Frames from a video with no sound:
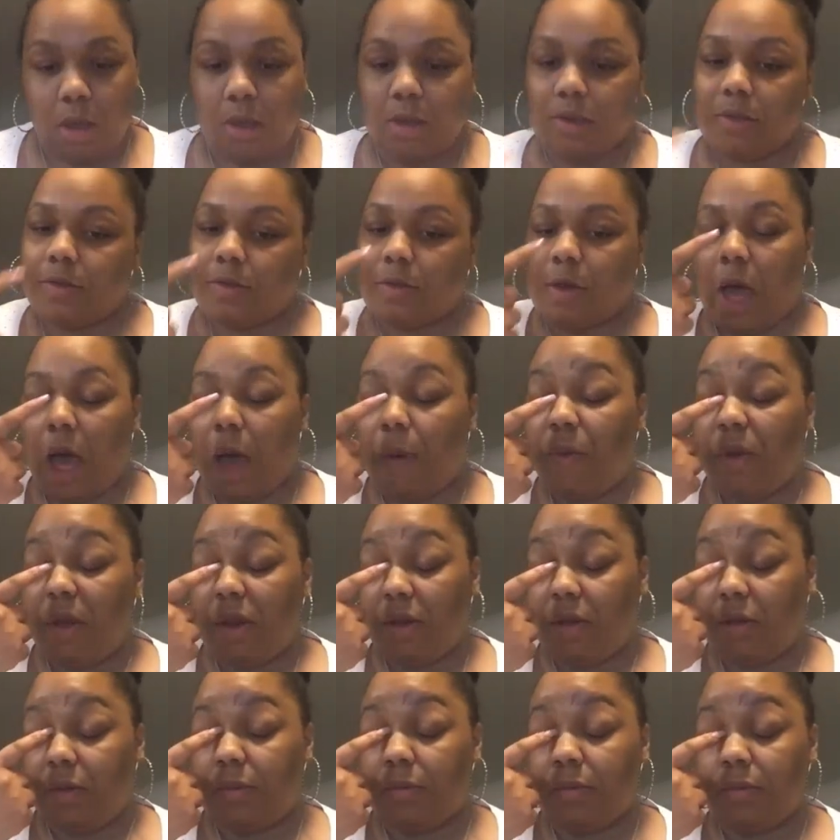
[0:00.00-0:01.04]
So I
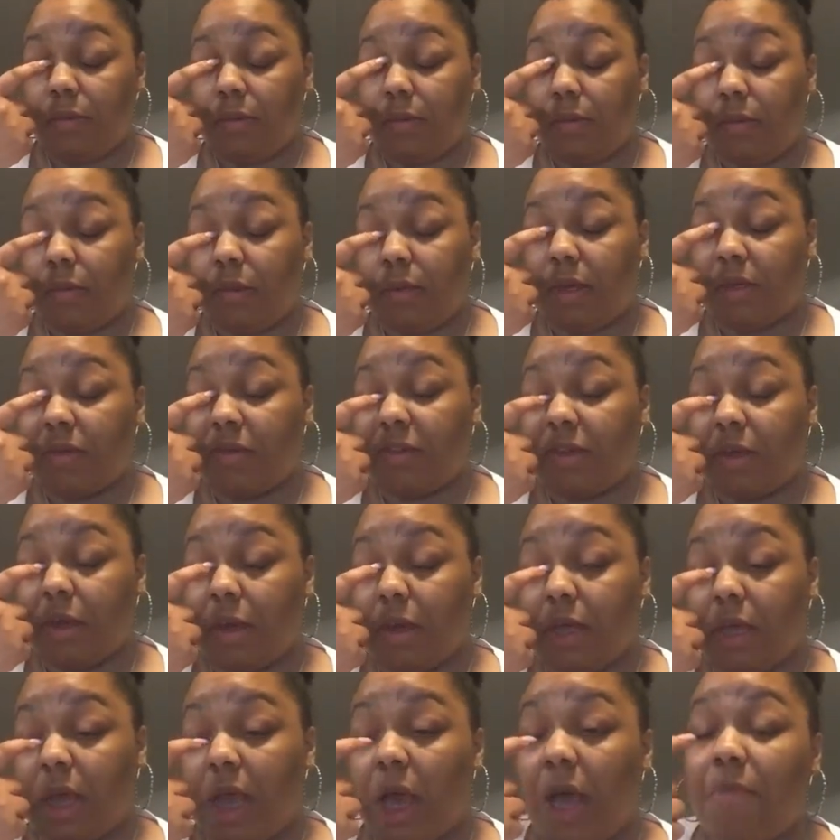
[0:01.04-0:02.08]
wouldn't
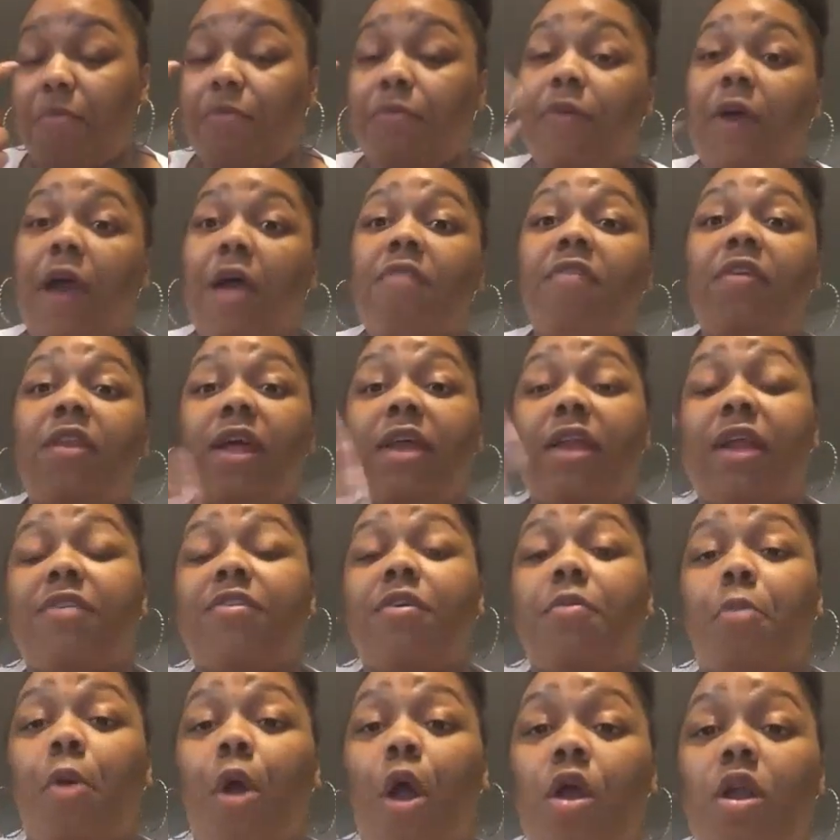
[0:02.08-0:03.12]
necessarily, I feel like that's
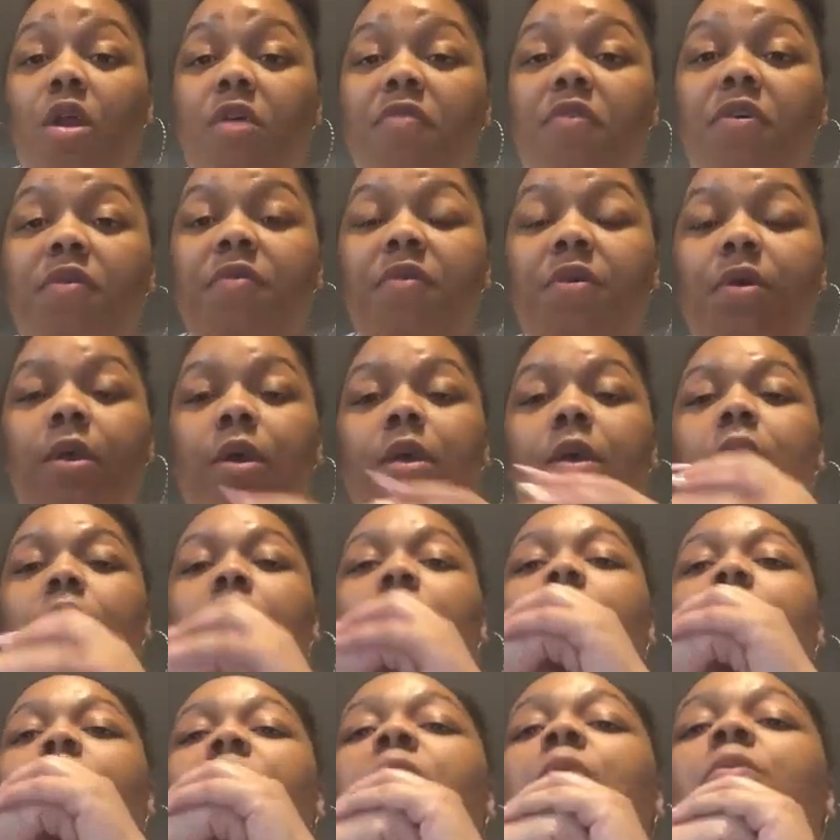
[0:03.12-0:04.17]
a part of it,
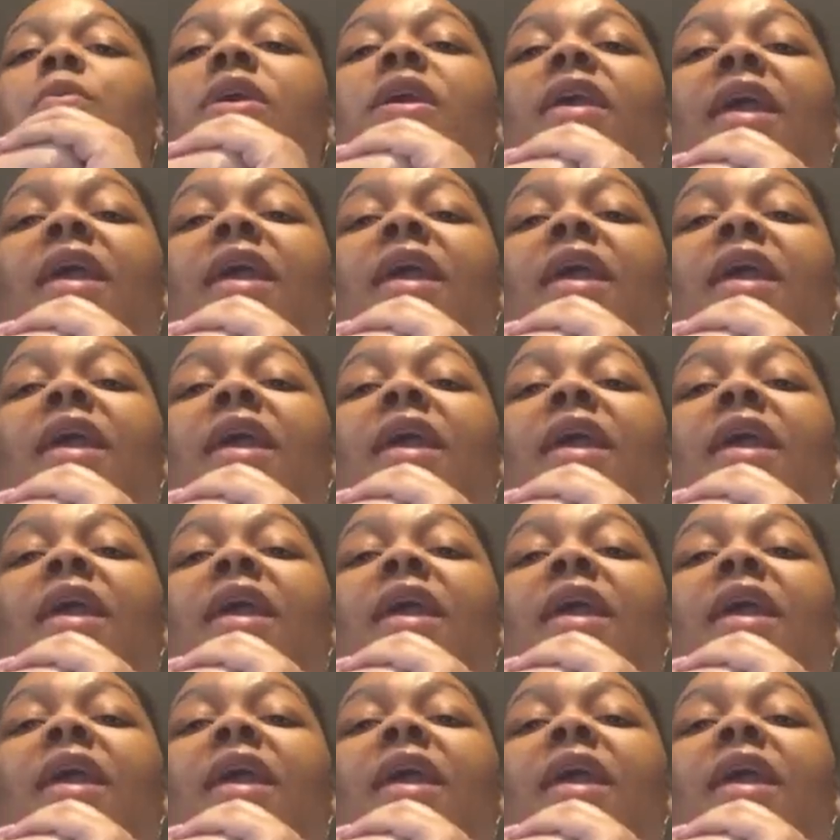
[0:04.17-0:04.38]
but we